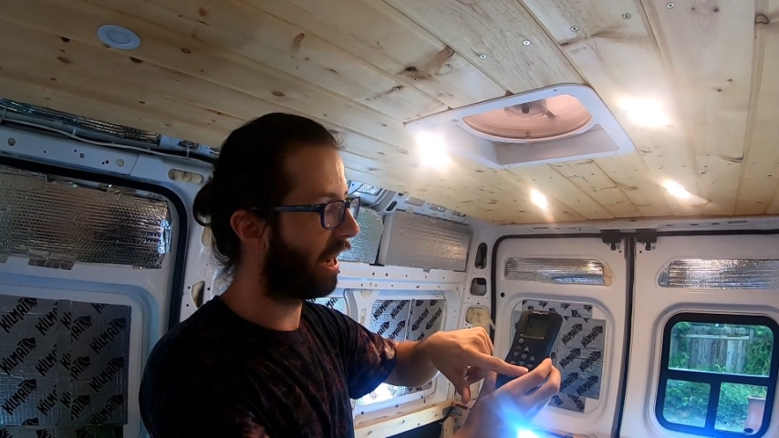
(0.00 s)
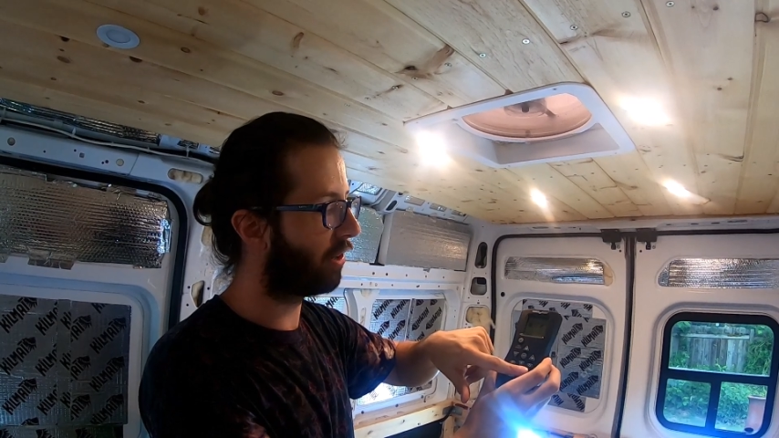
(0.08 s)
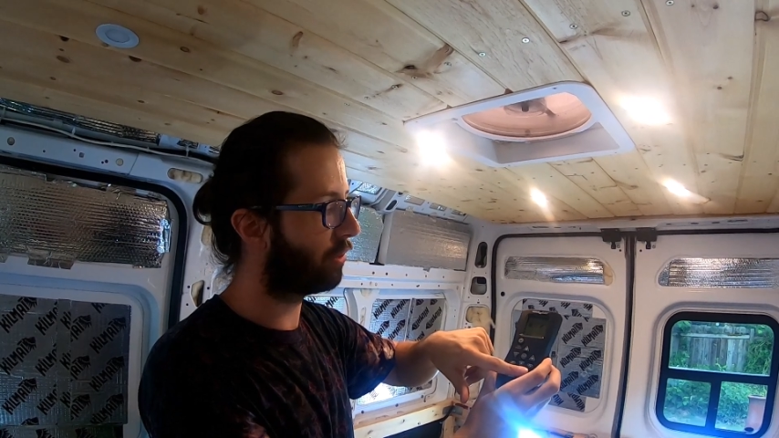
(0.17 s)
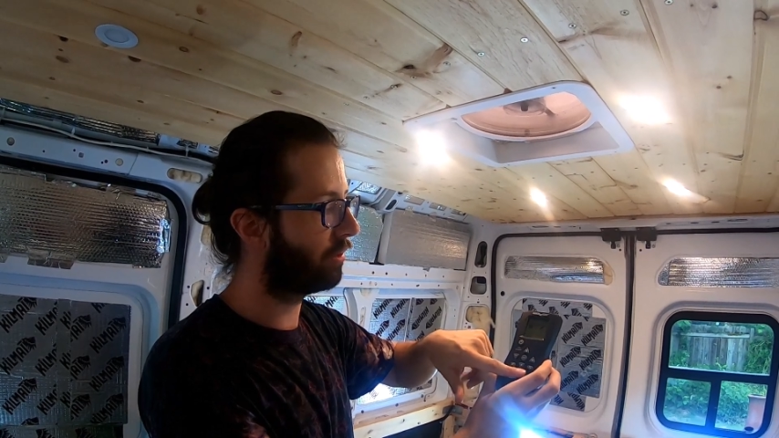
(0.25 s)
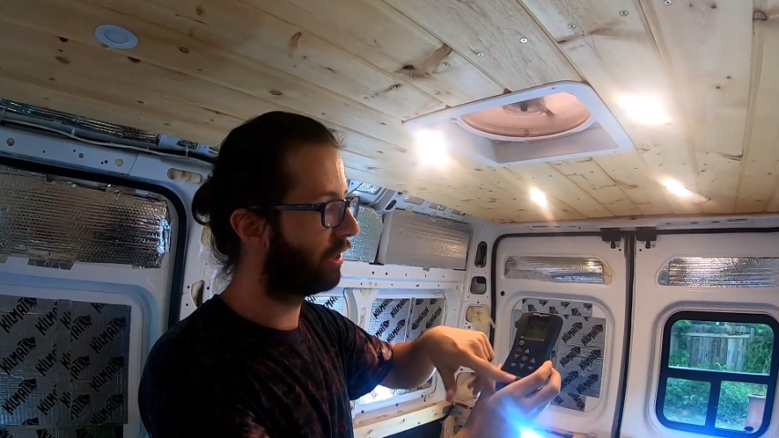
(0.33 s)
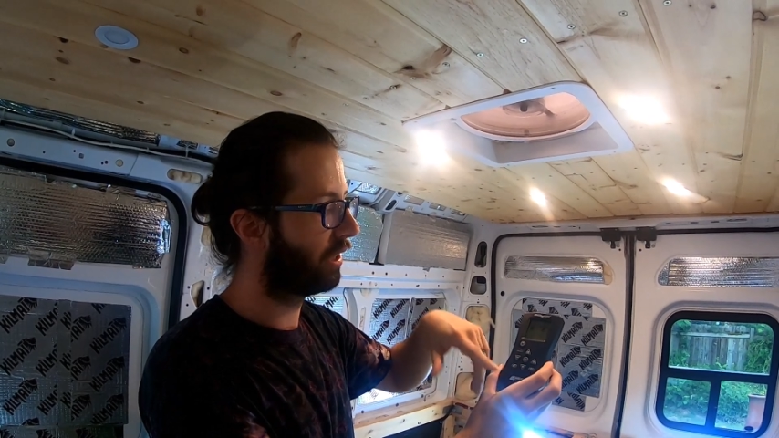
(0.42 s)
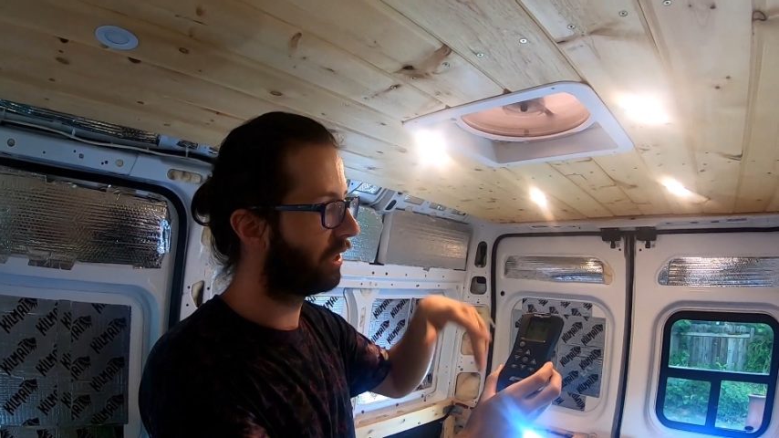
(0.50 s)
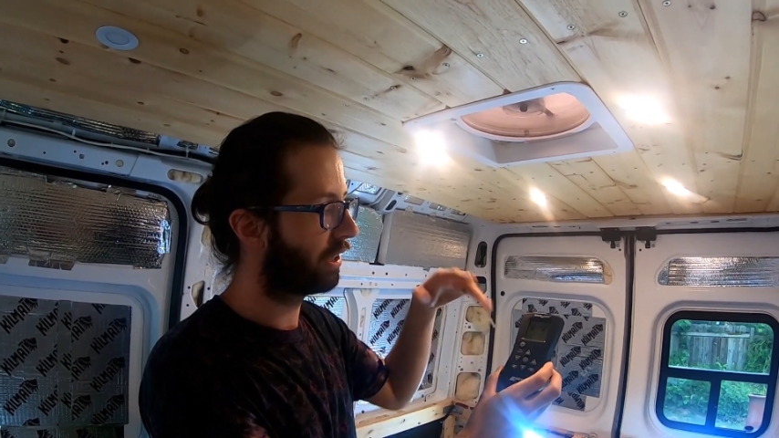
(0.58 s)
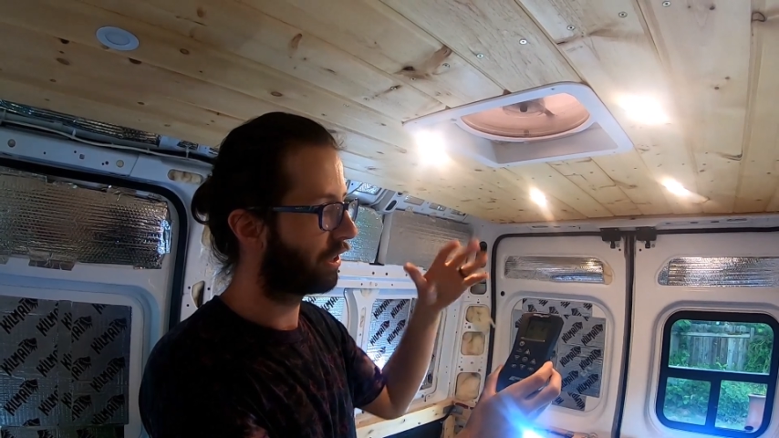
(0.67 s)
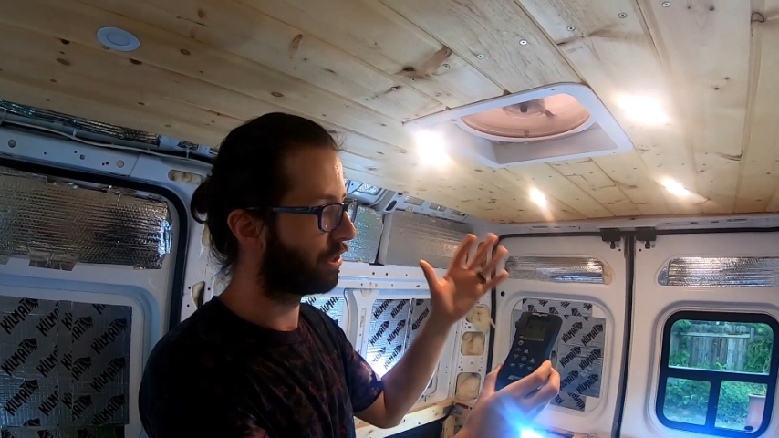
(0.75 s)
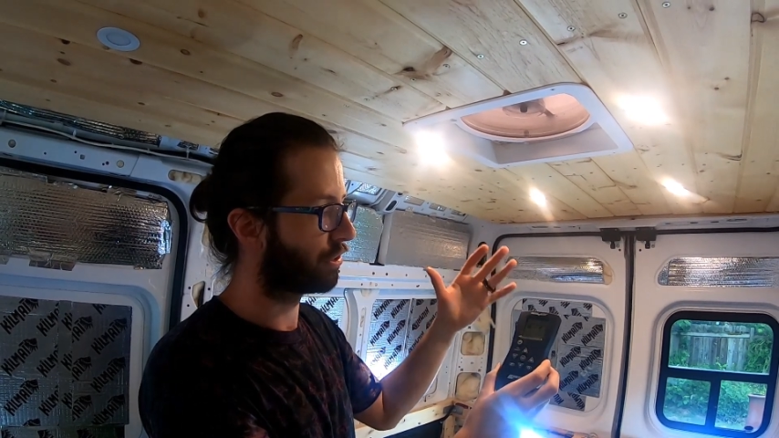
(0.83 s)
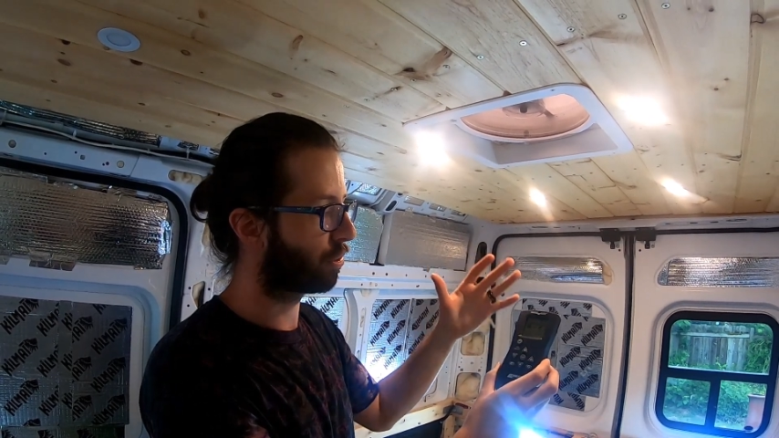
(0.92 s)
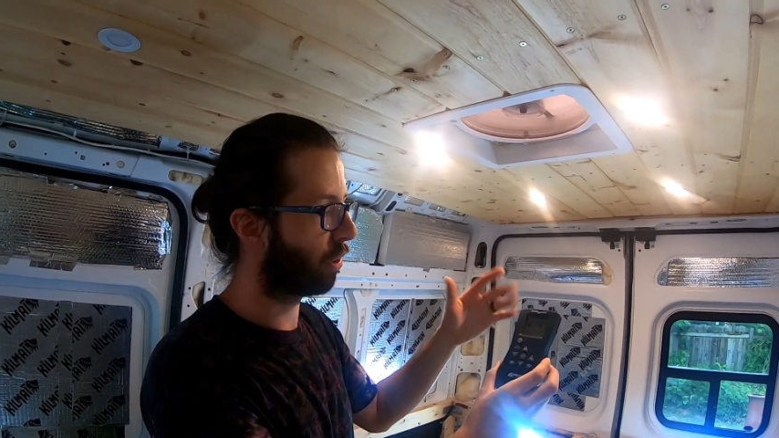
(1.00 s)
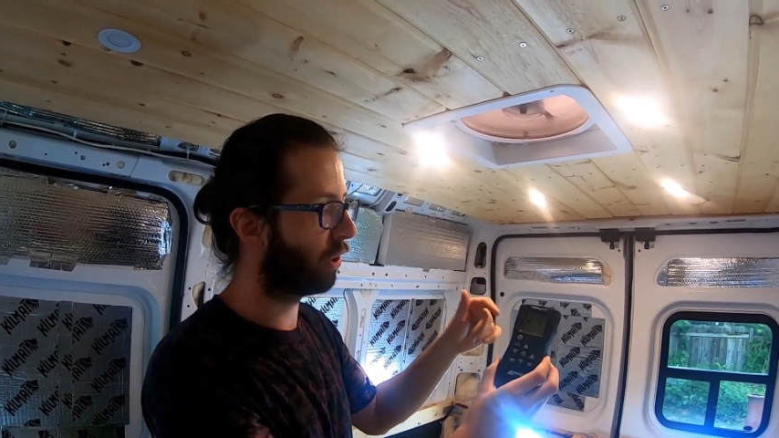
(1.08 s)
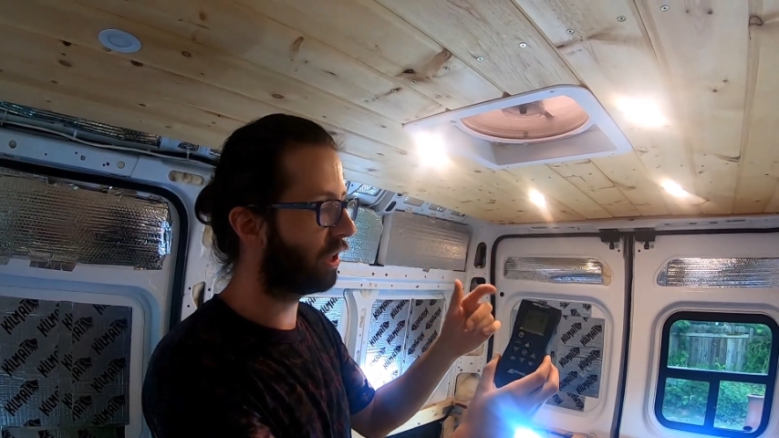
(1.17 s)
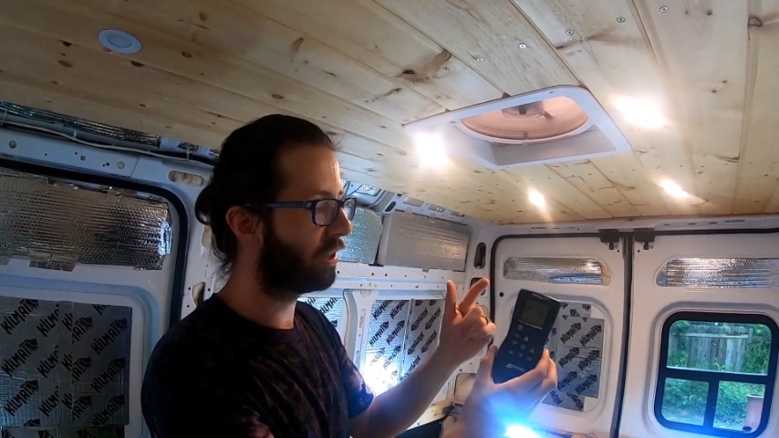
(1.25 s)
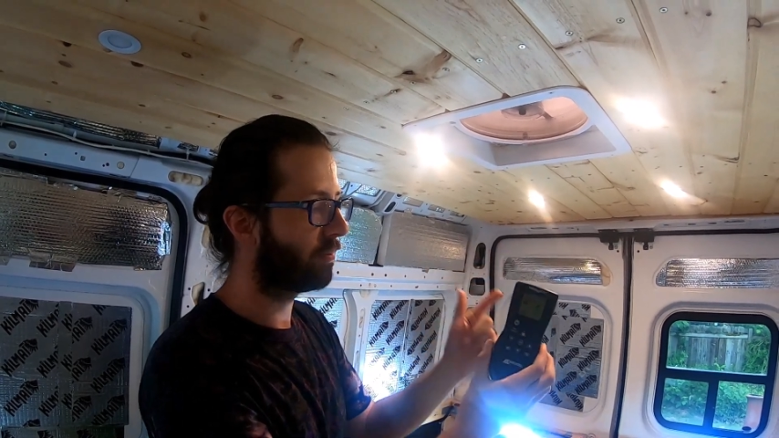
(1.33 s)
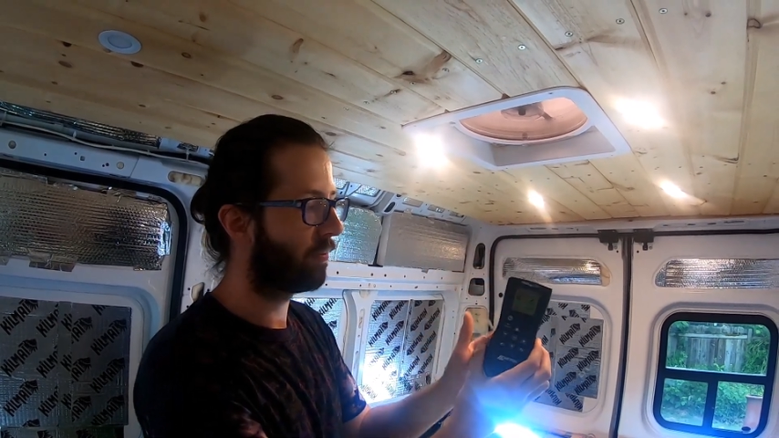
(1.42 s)
out,
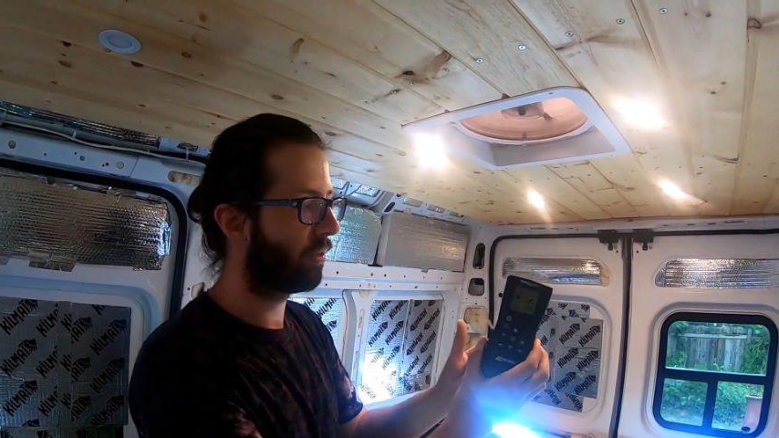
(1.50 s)
control it.